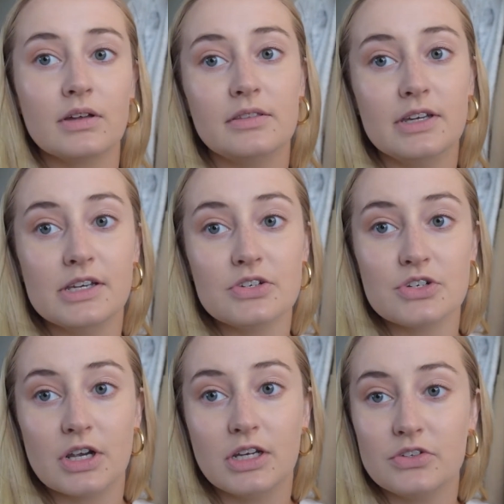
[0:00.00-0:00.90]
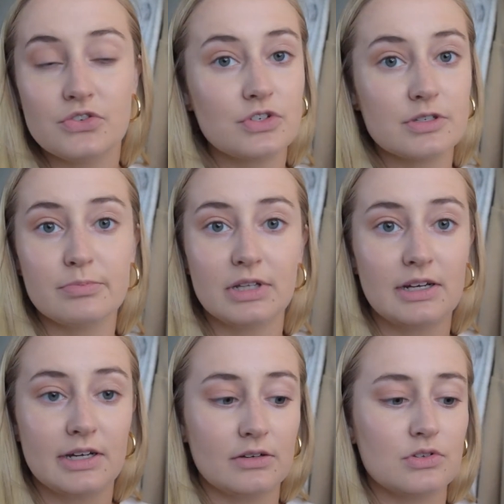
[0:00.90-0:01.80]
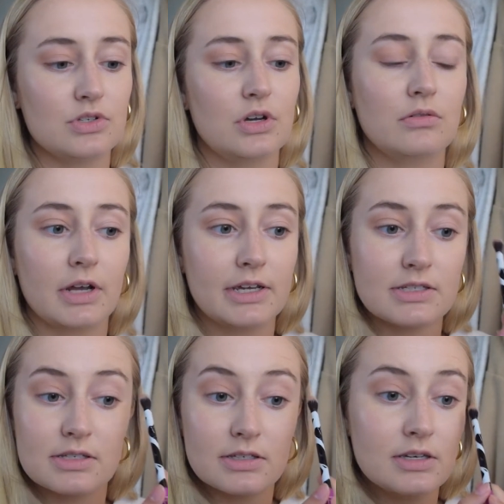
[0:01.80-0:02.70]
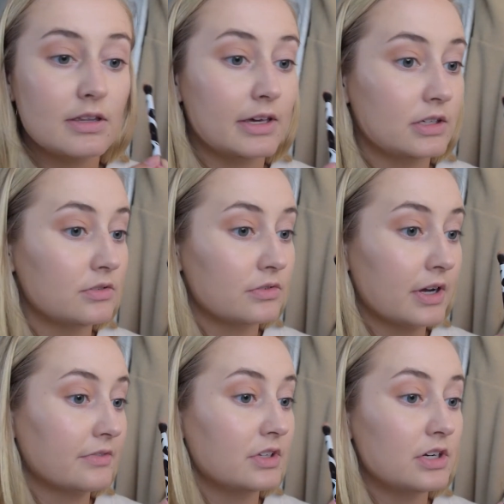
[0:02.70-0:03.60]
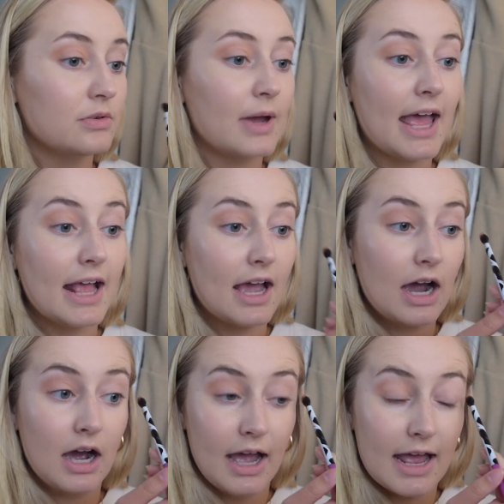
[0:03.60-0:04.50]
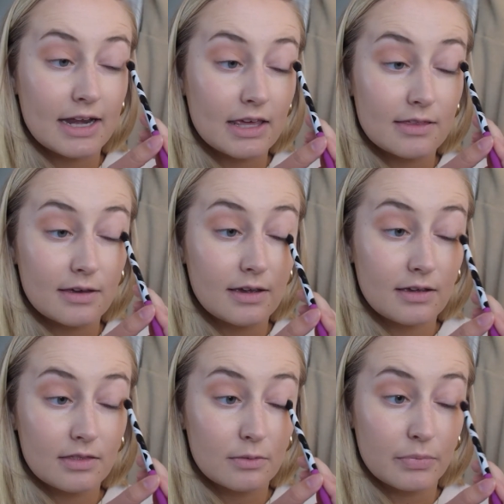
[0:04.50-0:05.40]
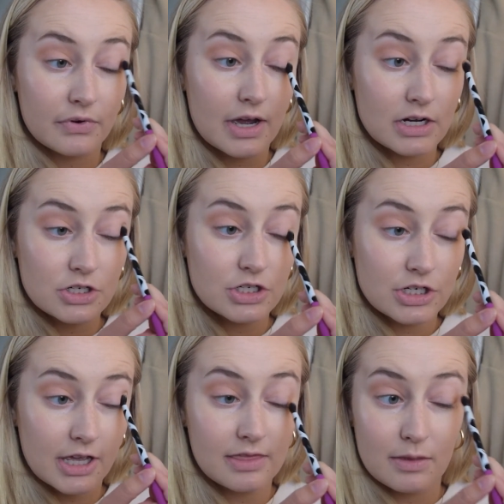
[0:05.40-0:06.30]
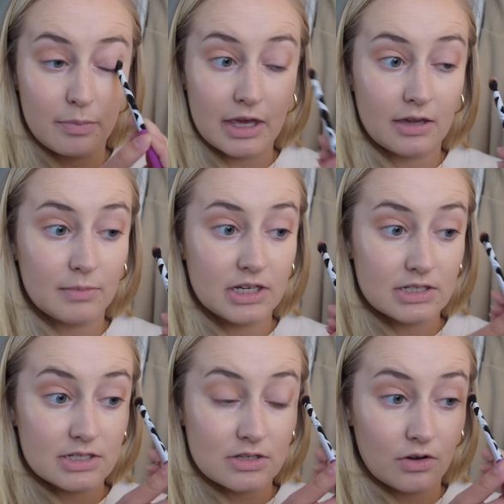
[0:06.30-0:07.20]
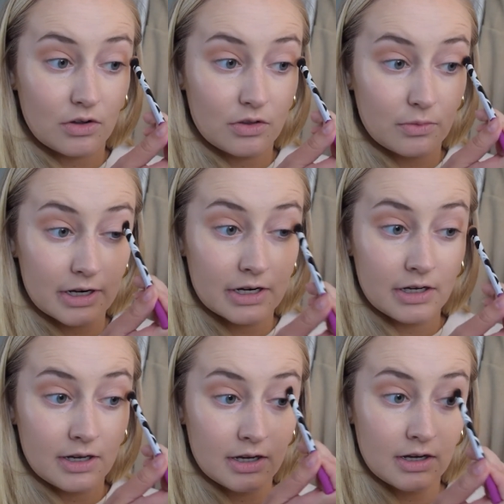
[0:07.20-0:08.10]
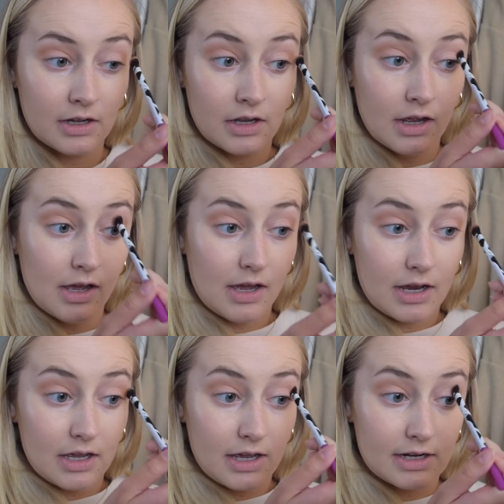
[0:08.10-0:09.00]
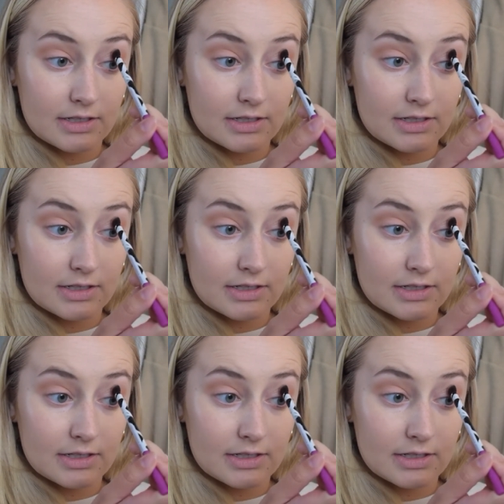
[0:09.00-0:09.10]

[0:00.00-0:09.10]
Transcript: These shades just blend out so nicely, like you don't have to do anything. The brush and the pigment does all the work, and